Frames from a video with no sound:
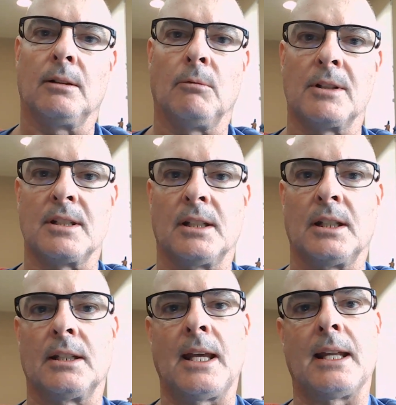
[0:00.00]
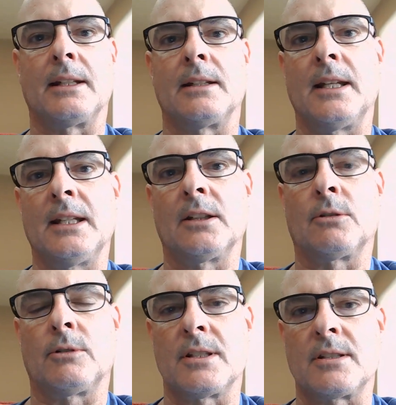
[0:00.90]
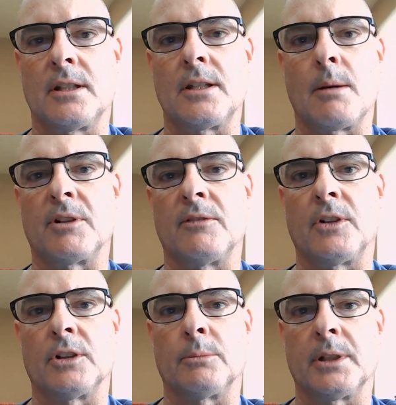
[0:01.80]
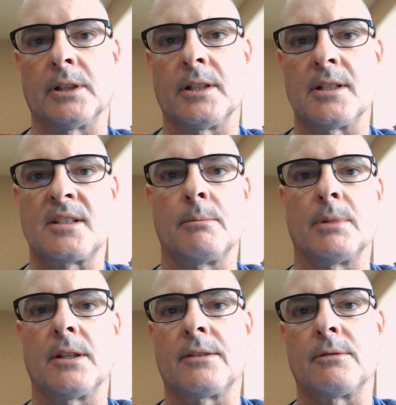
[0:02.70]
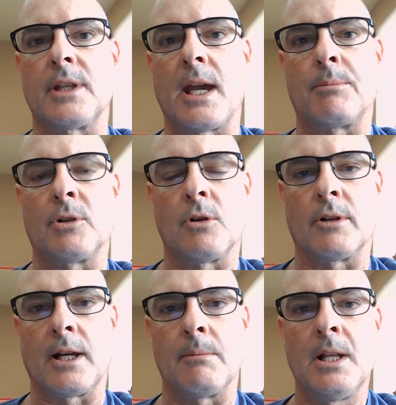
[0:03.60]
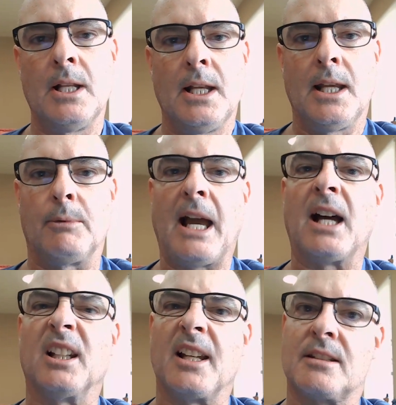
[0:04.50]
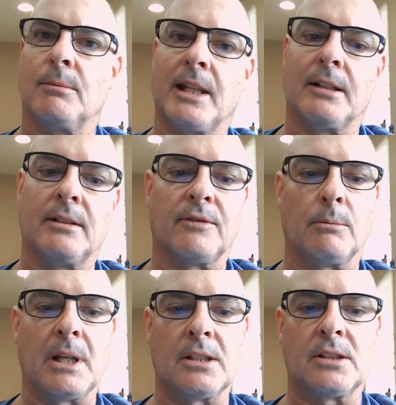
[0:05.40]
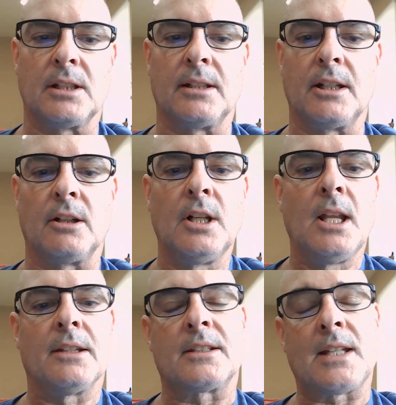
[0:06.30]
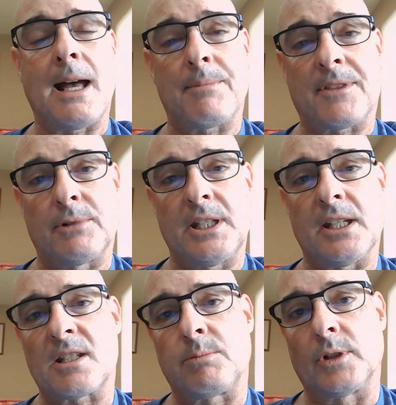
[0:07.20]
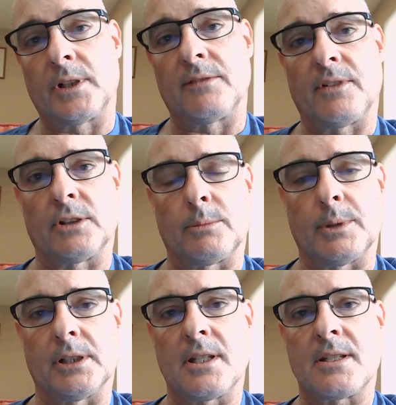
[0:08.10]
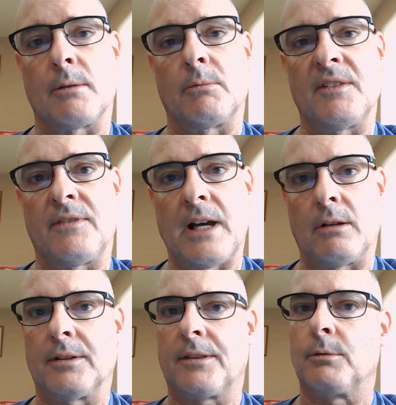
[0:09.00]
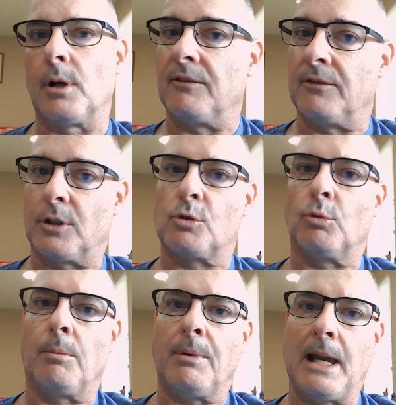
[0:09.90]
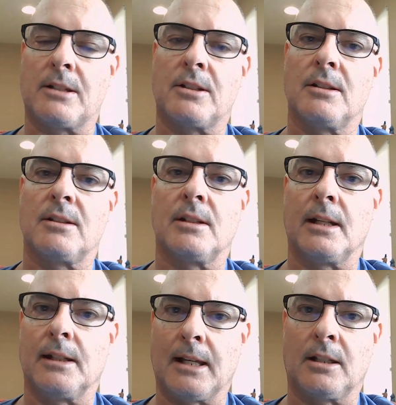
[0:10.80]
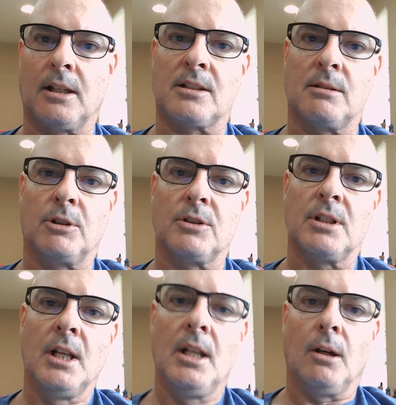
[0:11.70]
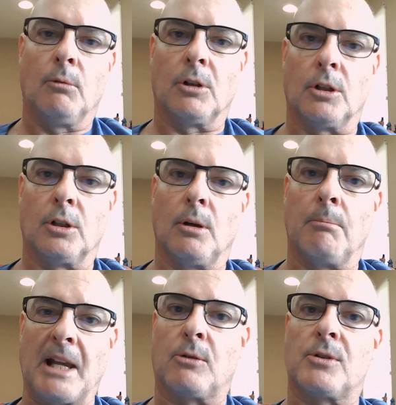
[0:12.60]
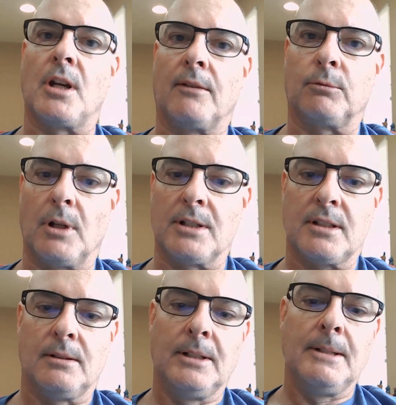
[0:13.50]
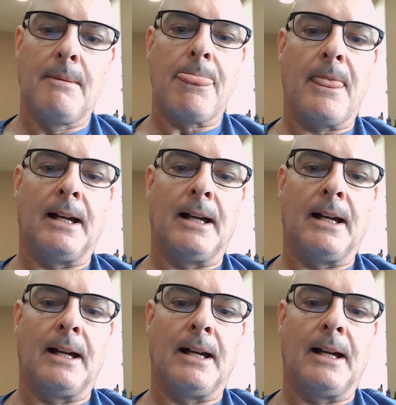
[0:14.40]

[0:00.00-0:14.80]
once again, had an increase in the number of vulnerabilities submitted through that program. And we highlight some of that information in there. The top 3 exploited vulnerabilities that we found through our virtual patches at customers were Microsoft ones,